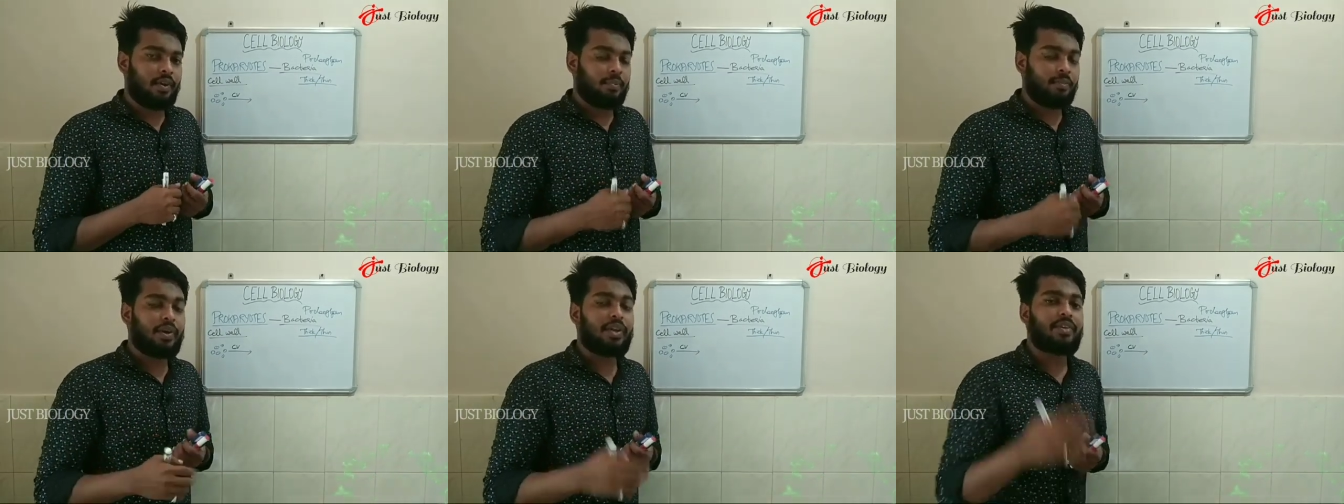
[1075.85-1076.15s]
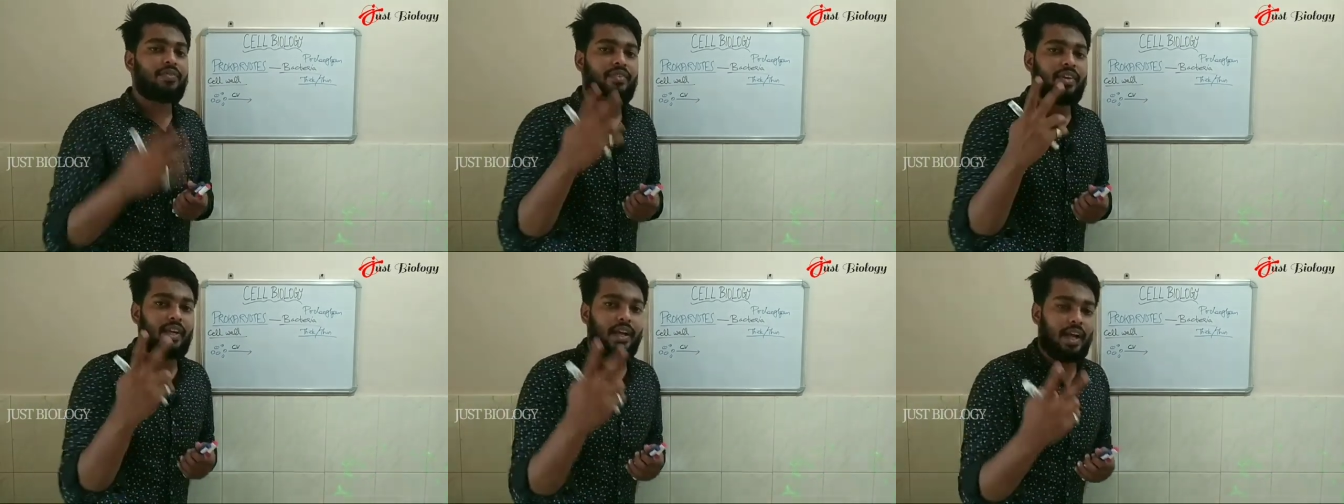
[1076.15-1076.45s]

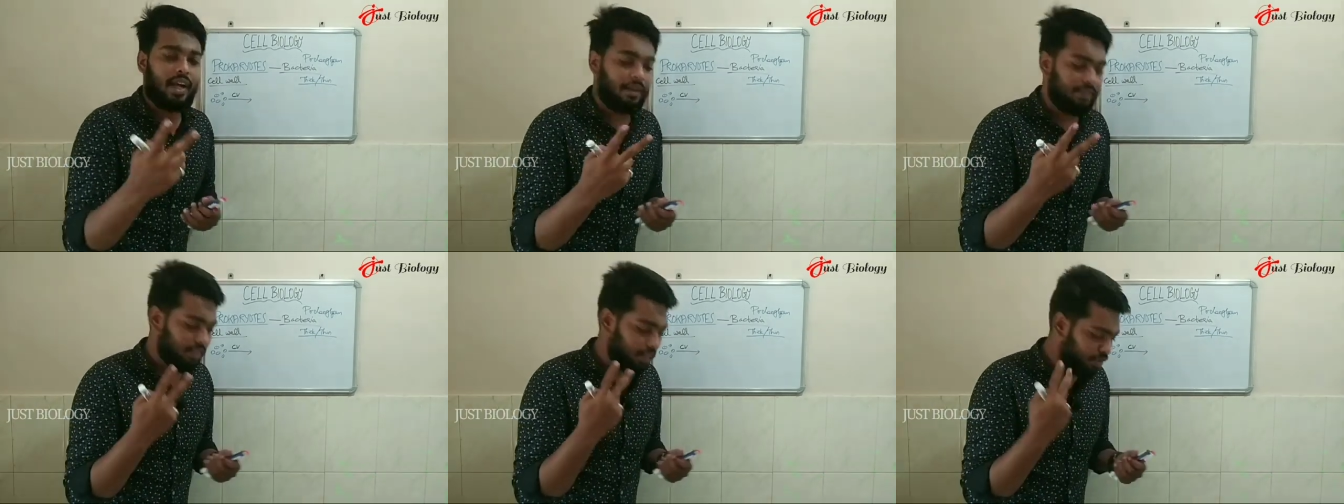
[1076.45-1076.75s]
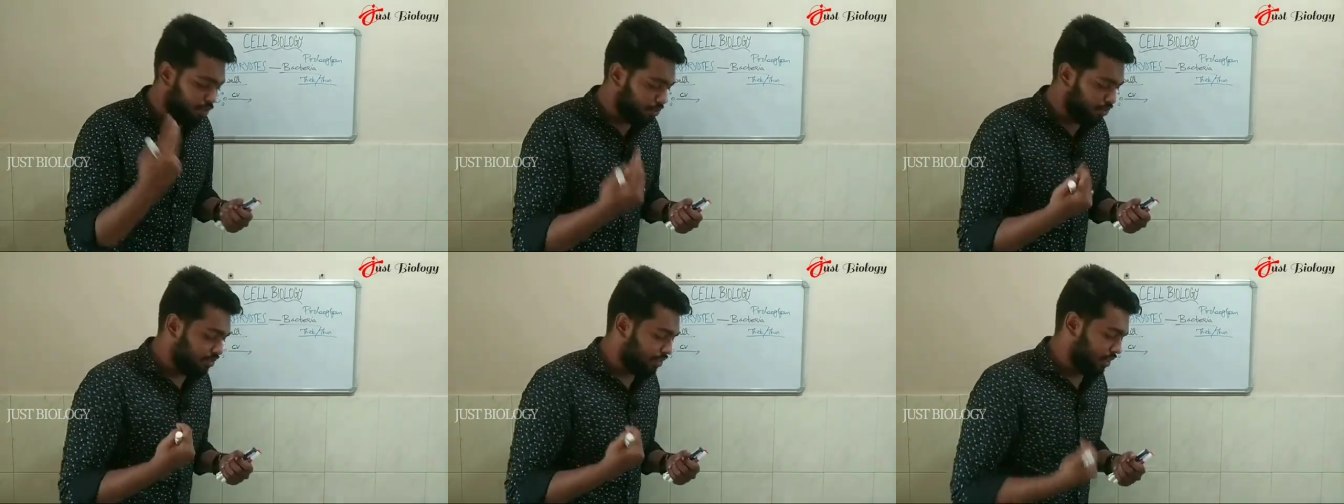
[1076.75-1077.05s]
But we have
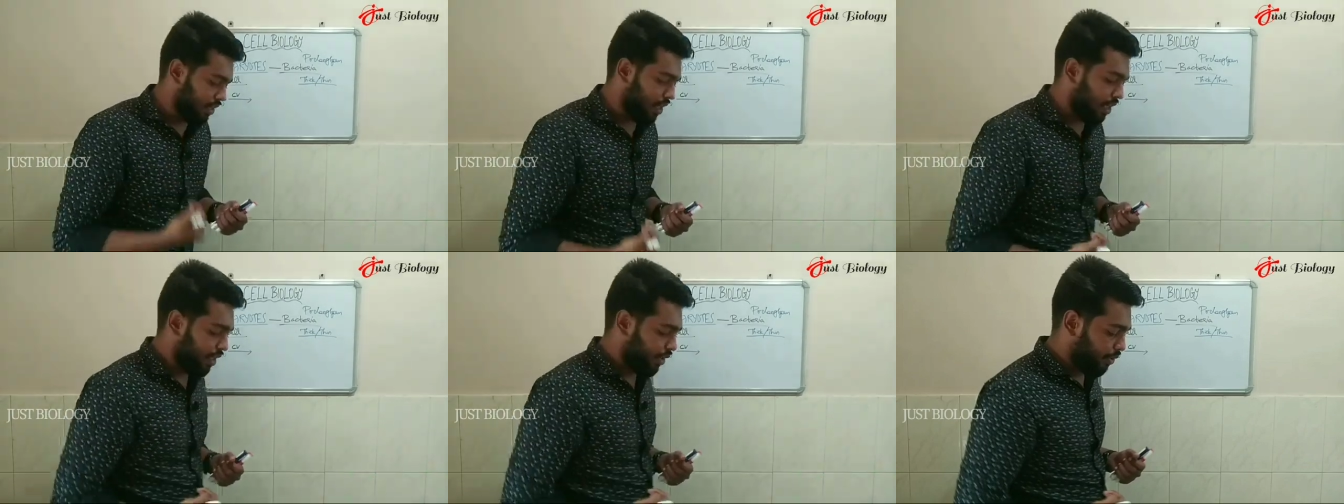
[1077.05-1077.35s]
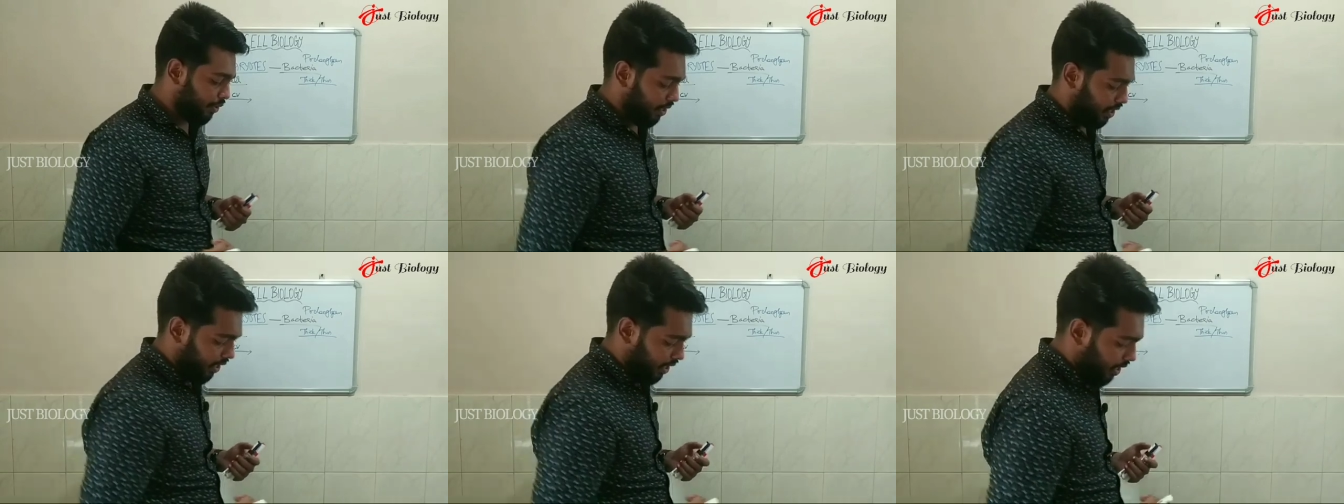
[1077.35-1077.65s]
the two
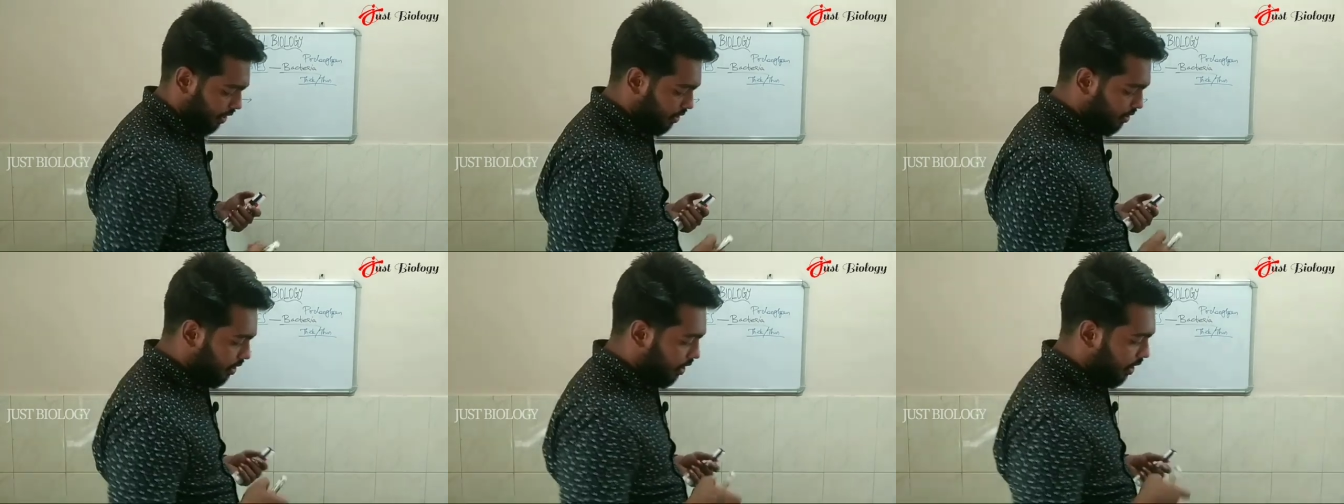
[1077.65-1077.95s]
scenarios here.